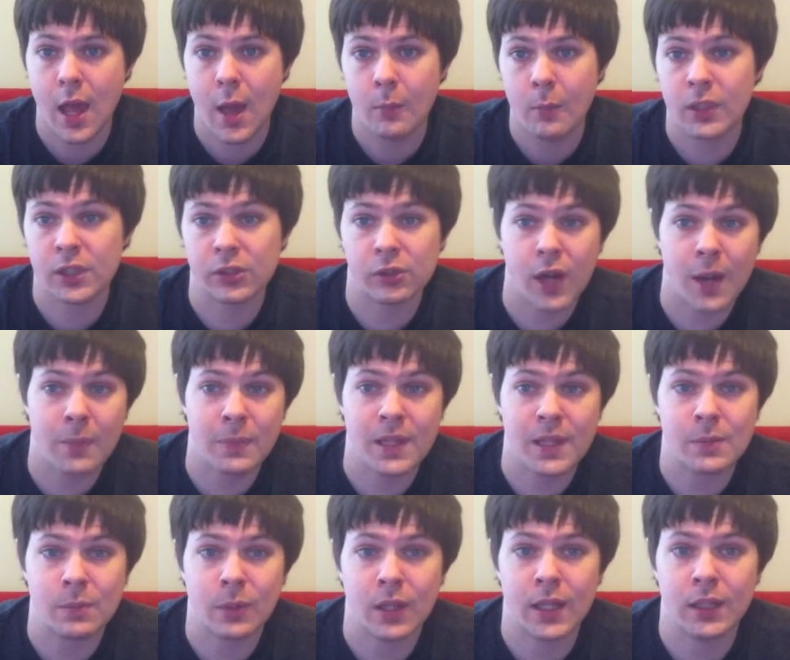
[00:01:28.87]
but scrapped these
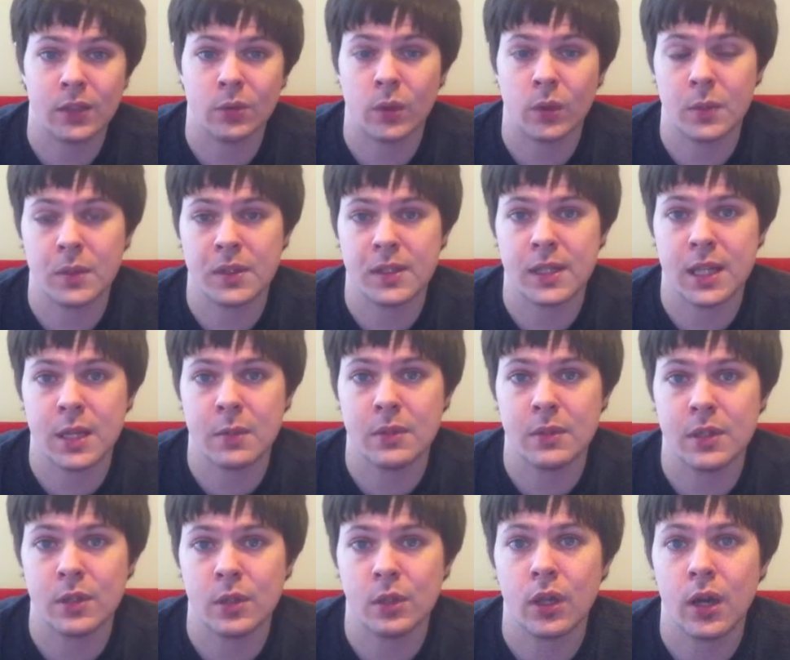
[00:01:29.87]
plans when it was deemed
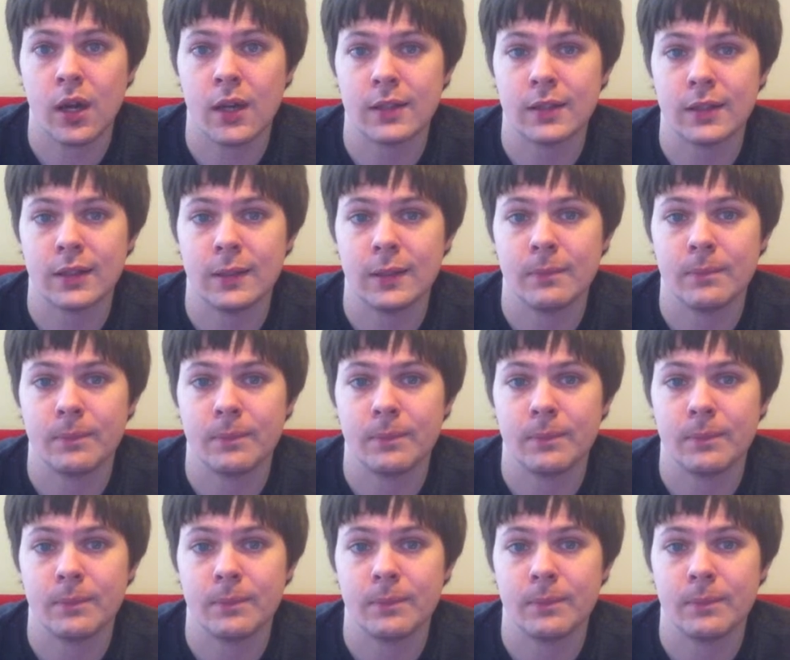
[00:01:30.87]
too costly.